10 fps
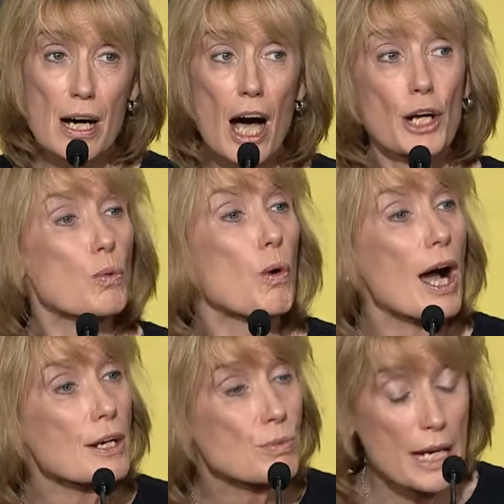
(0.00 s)
on a
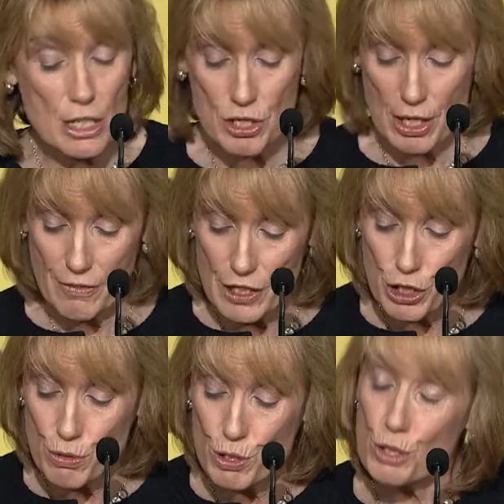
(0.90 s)
wide range of
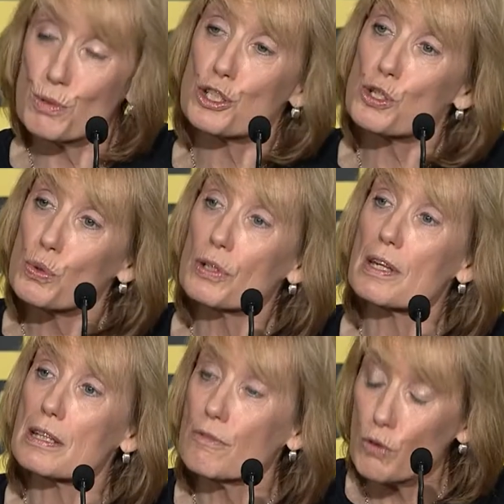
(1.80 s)
issues to ensure
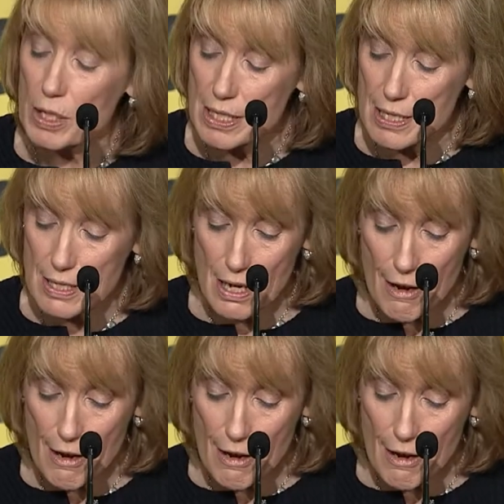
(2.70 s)
that the voices